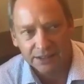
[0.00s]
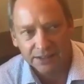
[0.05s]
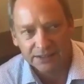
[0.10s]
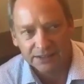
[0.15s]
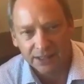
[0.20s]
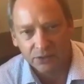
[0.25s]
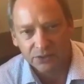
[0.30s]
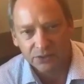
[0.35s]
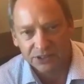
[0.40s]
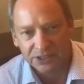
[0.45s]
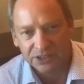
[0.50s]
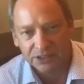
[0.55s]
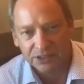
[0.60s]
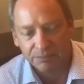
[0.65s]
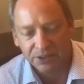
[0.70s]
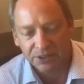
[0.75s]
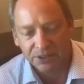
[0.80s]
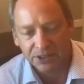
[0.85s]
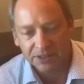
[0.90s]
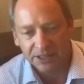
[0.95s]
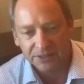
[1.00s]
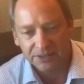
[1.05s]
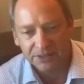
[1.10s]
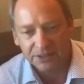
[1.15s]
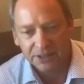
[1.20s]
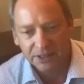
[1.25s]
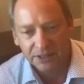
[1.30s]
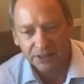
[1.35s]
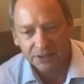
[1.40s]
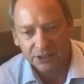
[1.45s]
it's not only something that
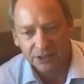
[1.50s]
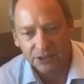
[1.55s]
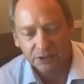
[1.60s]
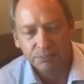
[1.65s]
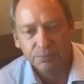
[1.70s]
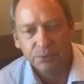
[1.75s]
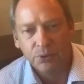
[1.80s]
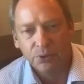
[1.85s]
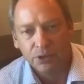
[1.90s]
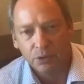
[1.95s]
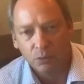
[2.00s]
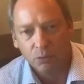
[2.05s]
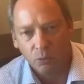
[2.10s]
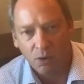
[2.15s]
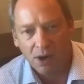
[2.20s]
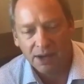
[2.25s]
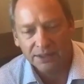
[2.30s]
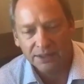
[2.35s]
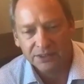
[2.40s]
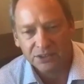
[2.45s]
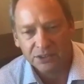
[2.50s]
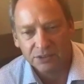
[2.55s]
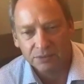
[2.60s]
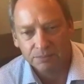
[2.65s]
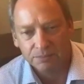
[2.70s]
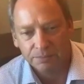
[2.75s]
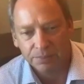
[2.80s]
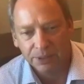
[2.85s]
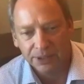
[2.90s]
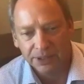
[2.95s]
the employer wants,
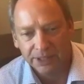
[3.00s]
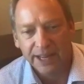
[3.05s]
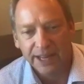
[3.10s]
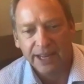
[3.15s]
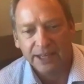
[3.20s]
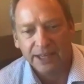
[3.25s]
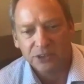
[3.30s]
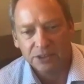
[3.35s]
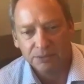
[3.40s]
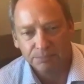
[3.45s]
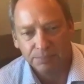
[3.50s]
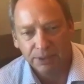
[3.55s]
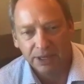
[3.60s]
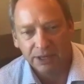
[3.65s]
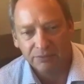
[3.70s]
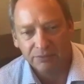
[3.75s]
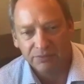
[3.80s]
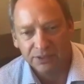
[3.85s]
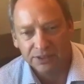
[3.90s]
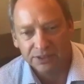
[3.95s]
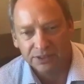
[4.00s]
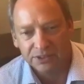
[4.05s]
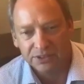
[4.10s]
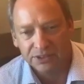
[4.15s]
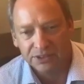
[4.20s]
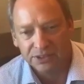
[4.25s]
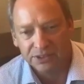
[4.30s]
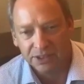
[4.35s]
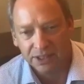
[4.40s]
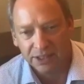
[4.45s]
but it actually
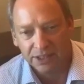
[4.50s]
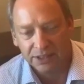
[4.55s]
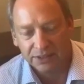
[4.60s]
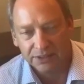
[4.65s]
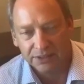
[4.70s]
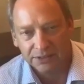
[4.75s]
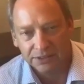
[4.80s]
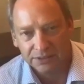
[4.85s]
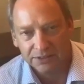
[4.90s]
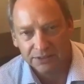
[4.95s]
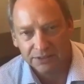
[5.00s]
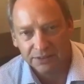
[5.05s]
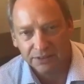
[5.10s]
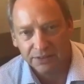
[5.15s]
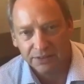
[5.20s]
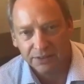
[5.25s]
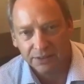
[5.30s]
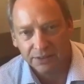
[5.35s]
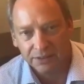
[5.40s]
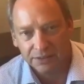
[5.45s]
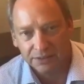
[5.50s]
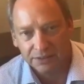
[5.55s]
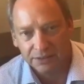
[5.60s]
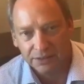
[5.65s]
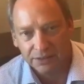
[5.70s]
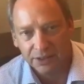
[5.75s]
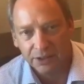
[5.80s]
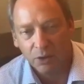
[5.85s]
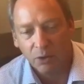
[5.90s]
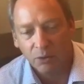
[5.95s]
benefits
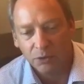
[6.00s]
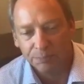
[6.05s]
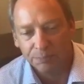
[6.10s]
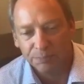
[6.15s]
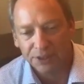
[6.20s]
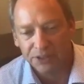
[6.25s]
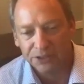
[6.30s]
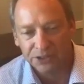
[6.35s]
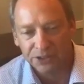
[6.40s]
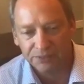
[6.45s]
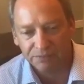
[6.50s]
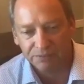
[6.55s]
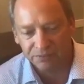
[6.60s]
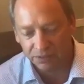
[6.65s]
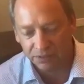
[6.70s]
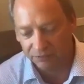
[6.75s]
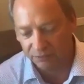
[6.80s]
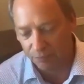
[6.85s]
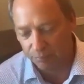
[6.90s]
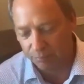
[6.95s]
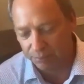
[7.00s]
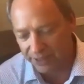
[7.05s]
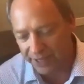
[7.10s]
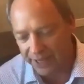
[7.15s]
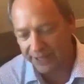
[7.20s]
the owner. Because if a